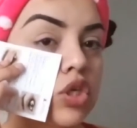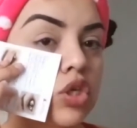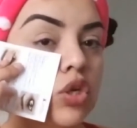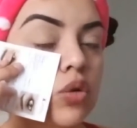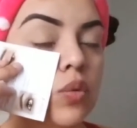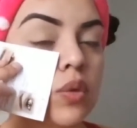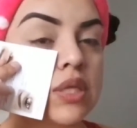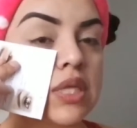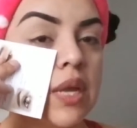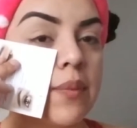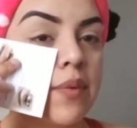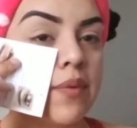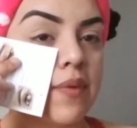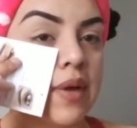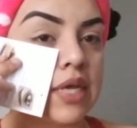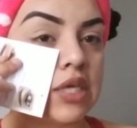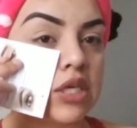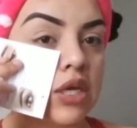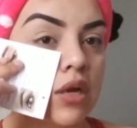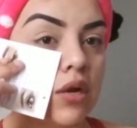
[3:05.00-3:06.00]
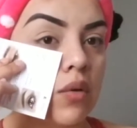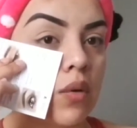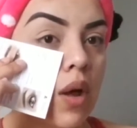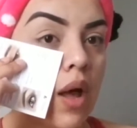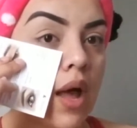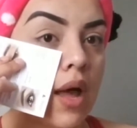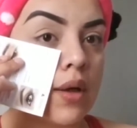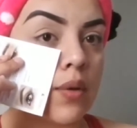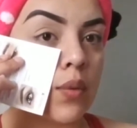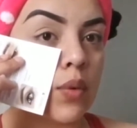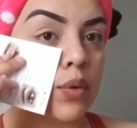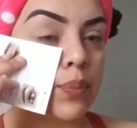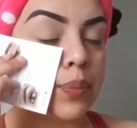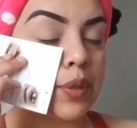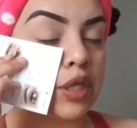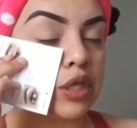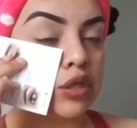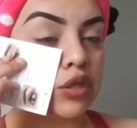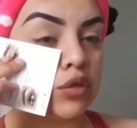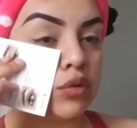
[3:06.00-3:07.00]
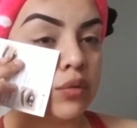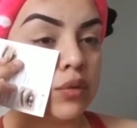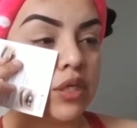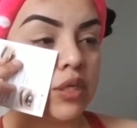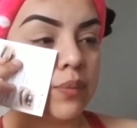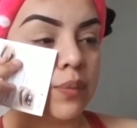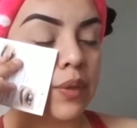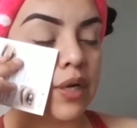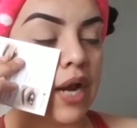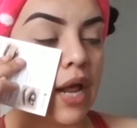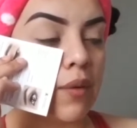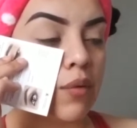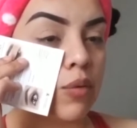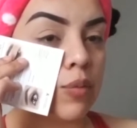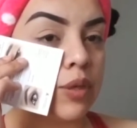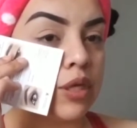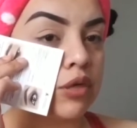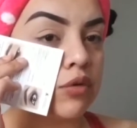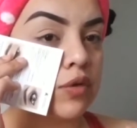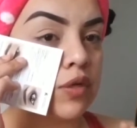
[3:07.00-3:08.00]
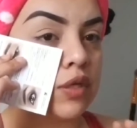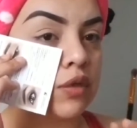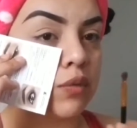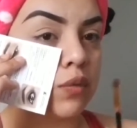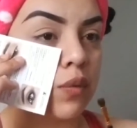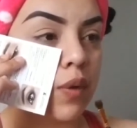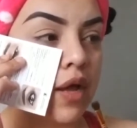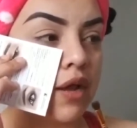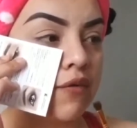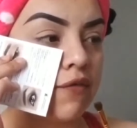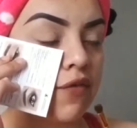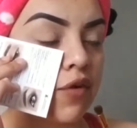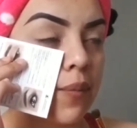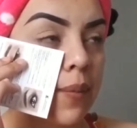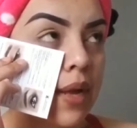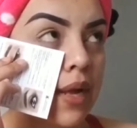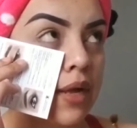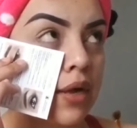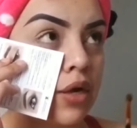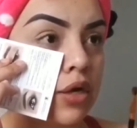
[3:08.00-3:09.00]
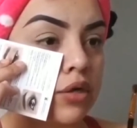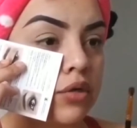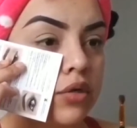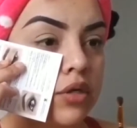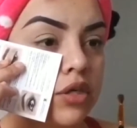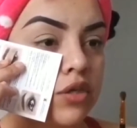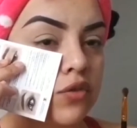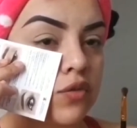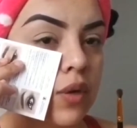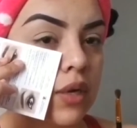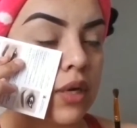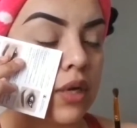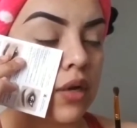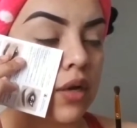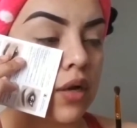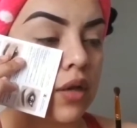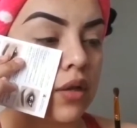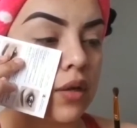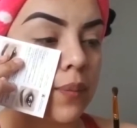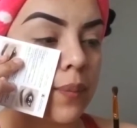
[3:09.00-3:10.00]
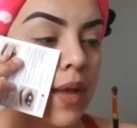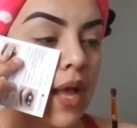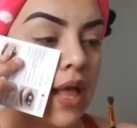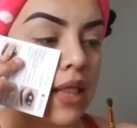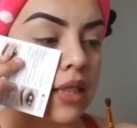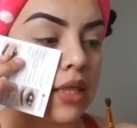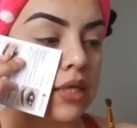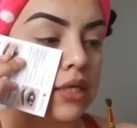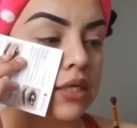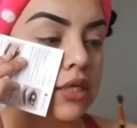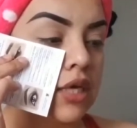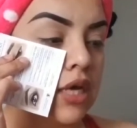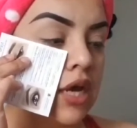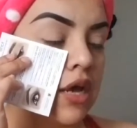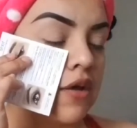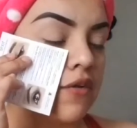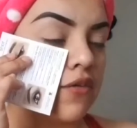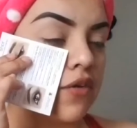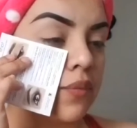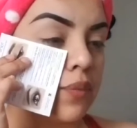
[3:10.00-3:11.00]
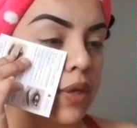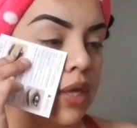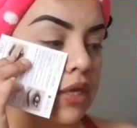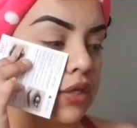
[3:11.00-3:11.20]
what type of eyeshadow I will be doing, but I will be using red from my 120 color palette from BH